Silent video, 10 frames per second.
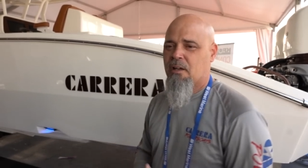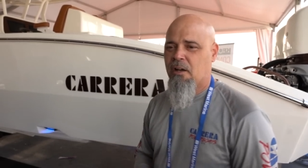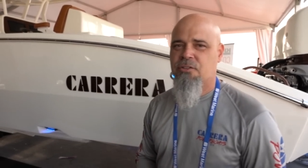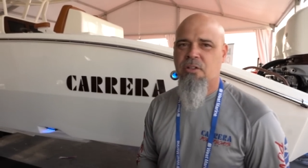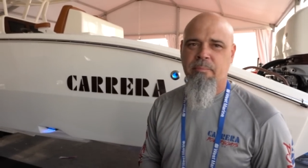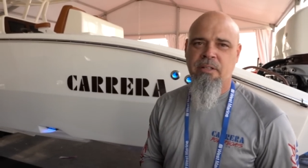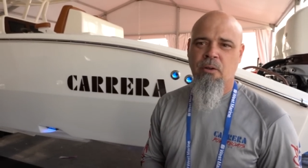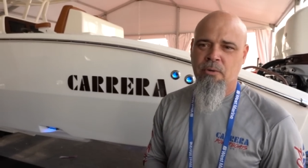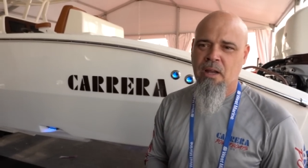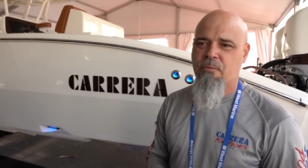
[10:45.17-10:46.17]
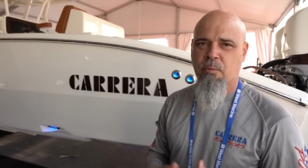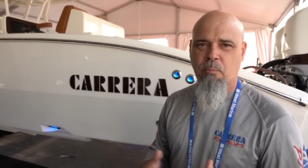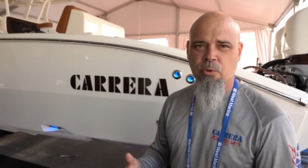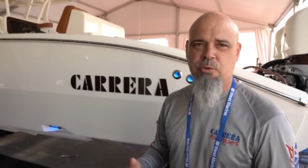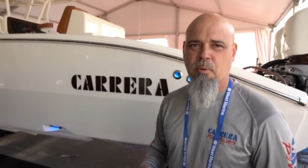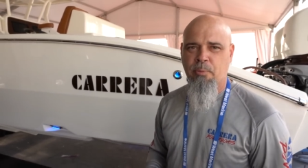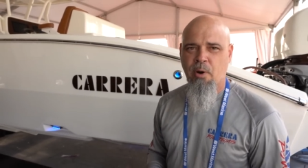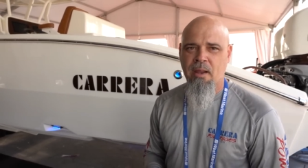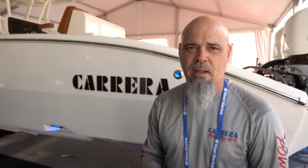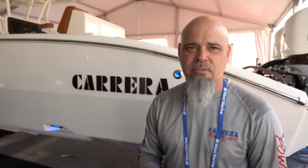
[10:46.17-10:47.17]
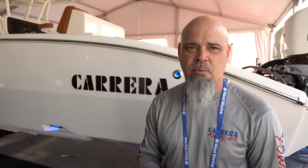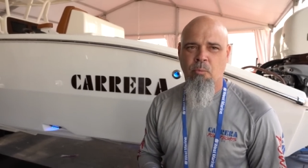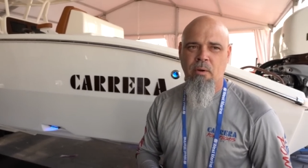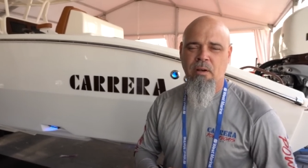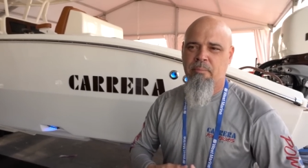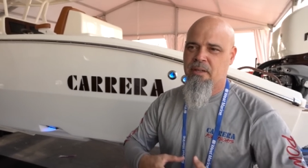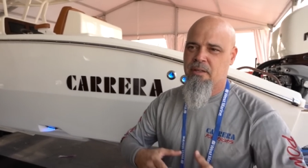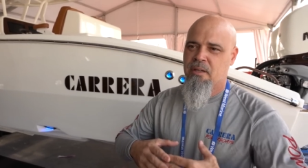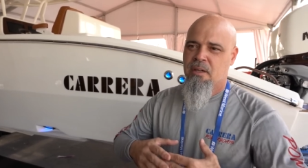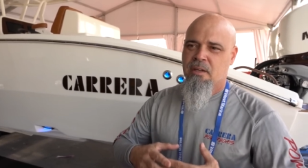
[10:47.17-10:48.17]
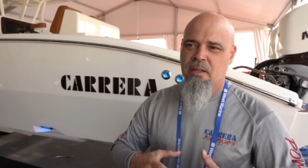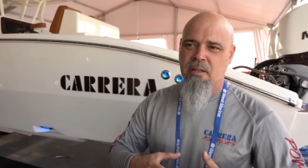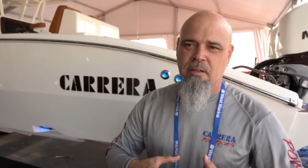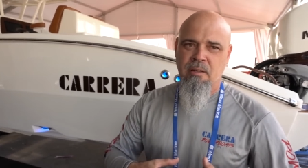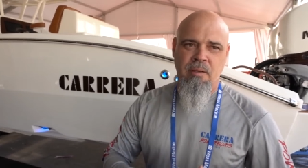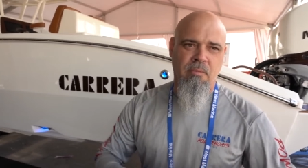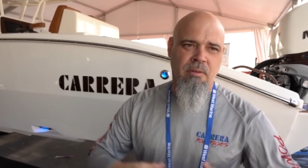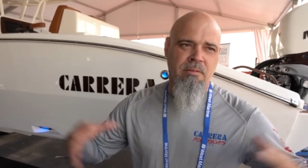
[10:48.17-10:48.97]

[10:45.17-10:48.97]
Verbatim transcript: Carrera's going to be known now for multiple products, and we want to be in, in